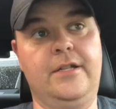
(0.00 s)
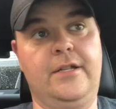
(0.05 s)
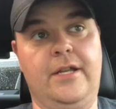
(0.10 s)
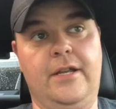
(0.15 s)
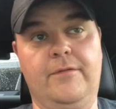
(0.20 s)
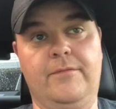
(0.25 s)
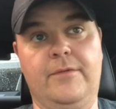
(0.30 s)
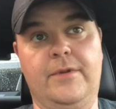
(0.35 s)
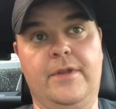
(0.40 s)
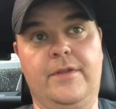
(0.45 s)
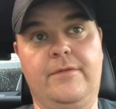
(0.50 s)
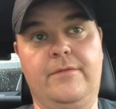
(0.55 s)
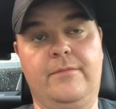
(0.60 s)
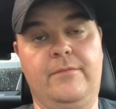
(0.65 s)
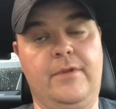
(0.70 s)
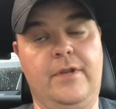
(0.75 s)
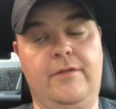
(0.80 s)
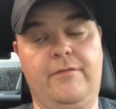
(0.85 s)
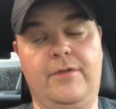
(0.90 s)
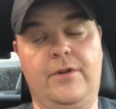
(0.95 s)

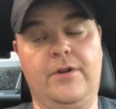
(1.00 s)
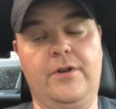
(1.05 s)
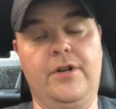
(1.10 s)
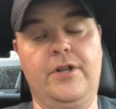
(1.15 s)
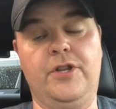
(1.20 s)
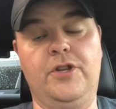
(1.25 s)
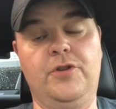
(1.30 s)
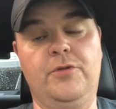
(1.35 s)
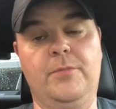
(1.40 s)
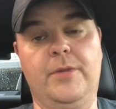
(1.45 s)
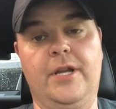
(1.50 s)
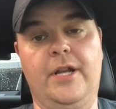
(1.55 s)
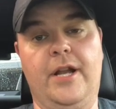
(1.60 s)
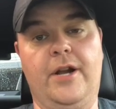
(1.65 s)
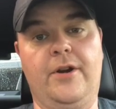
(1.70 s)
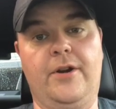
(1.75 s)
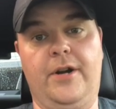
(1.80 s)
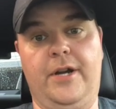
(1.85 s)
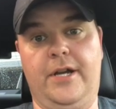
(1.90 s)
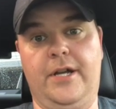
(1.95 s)
if you're in a humid
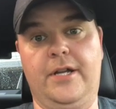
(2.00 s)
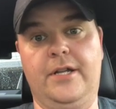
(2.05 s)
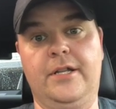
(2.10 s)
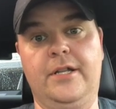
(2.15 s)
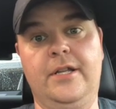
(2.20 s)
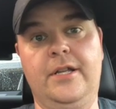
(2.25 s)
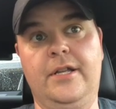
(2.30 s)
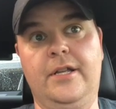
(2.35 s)
area,